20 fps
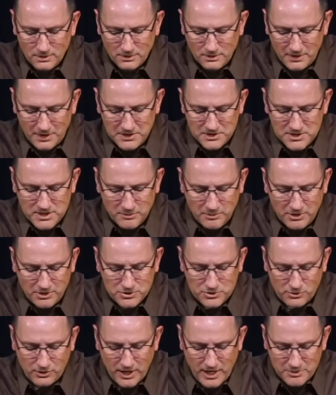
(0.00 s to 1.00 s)
Then some of the
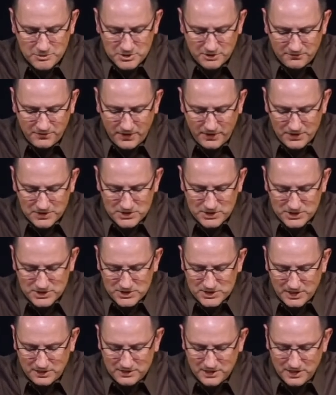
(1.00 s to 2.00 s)
scribes and Pharisees
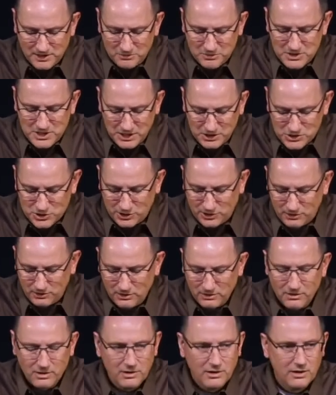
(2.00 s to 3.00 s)
said to him, Teacher,
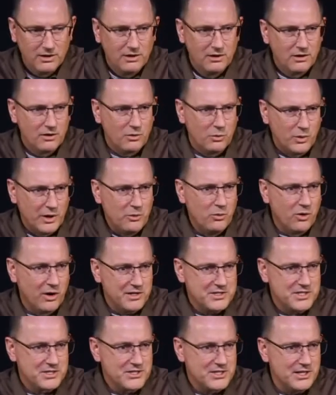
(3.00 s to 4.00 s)
we
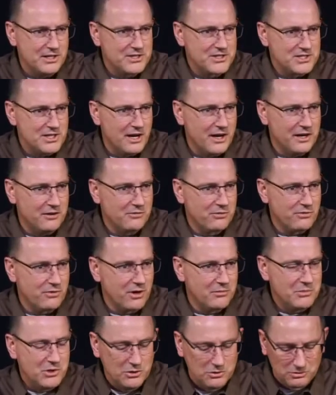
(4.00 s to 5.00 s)
want to see a sign
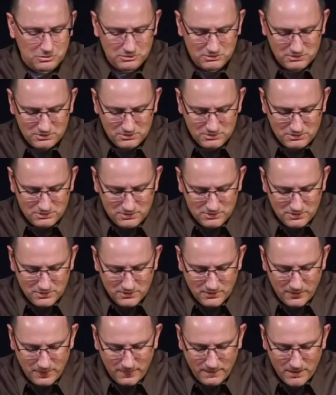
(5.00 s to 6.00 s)
from you.
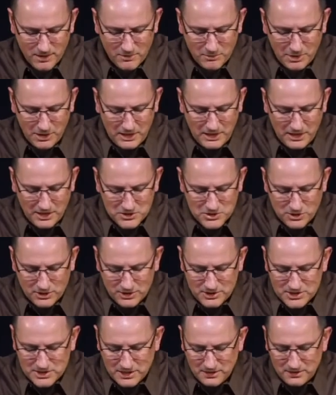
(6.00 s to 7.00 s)
But he answered
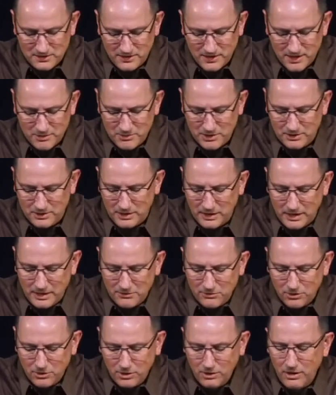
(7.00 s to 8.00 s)
and said to them, An
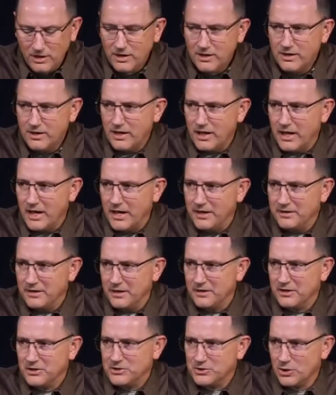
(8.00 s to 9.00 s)
evil and
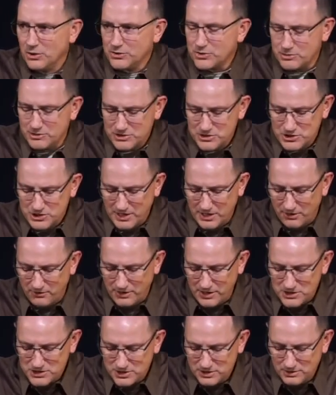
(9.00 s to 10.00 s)
an adulterous
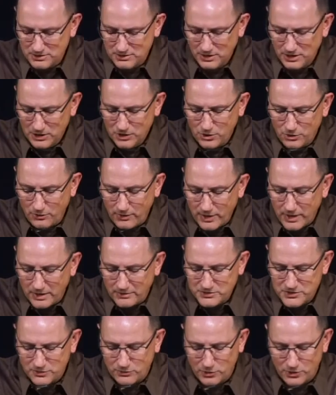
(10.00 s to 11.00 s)
generation
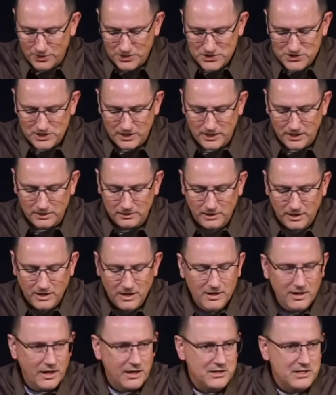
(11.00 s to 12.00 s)
craves for a sign,
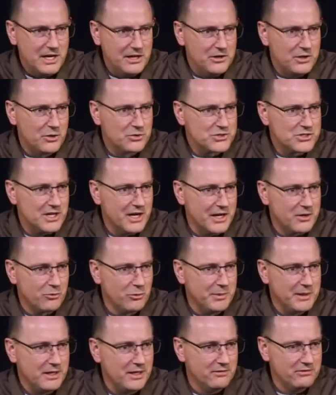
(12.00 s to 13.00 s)
and yet no sign will
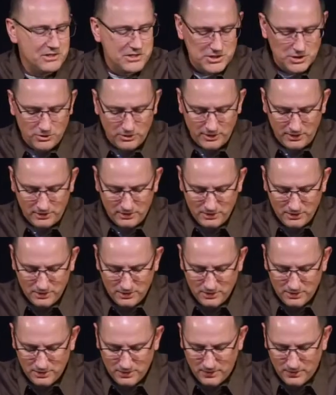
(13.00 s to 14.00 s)
be given to it,
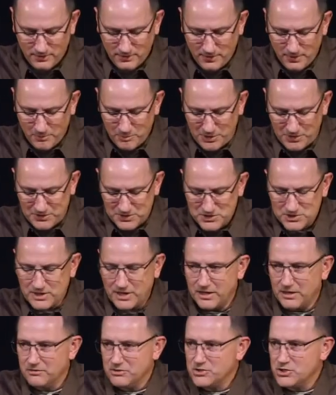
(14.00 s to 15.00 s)
but the
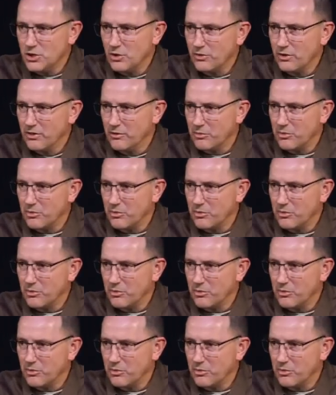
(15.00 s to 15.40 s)
sign of Jonah the